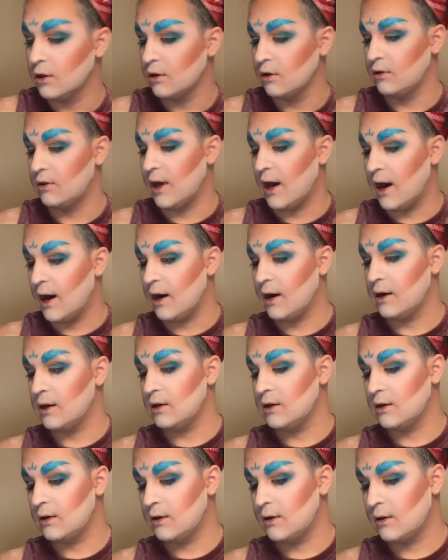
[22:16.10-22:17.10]

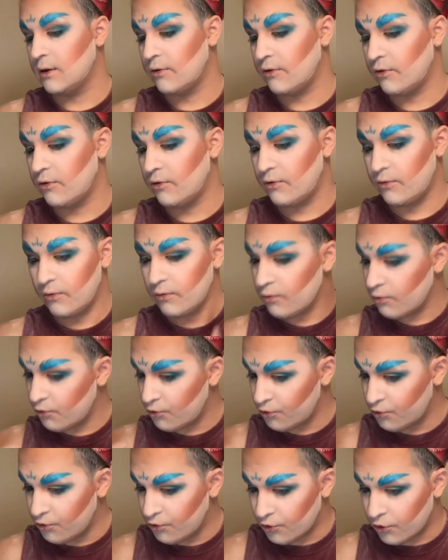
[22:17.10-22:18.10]
That,
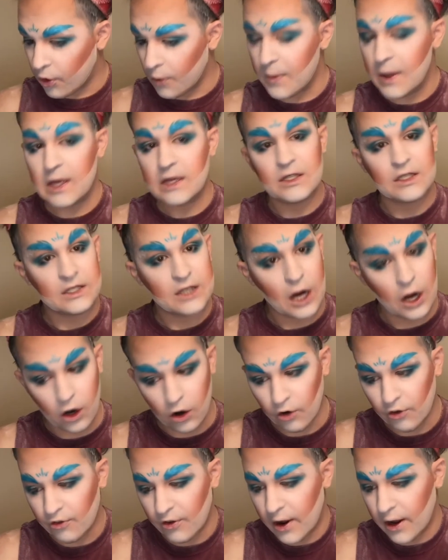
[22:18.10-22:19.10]
for me, is
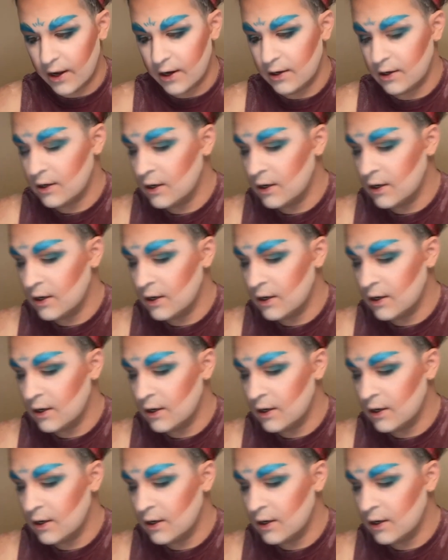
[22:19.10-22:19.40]
terrifying.